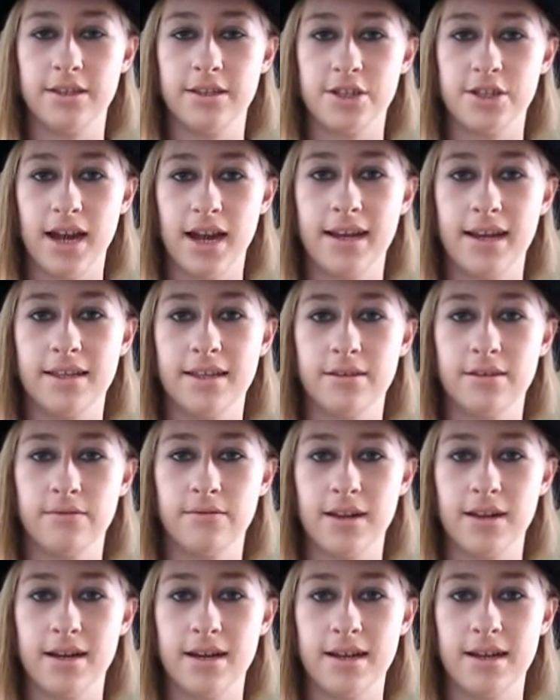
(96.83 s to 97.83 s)
the Chinese
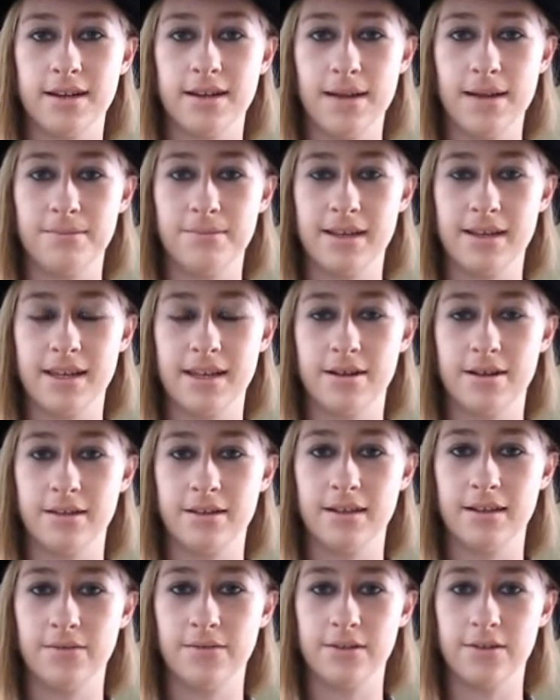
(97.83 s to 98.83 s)
are very adept at
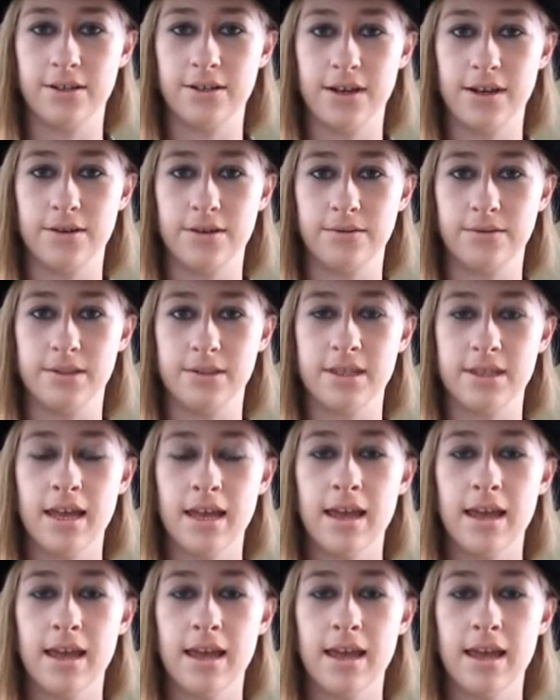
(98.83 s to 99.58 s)
hearing the different tones.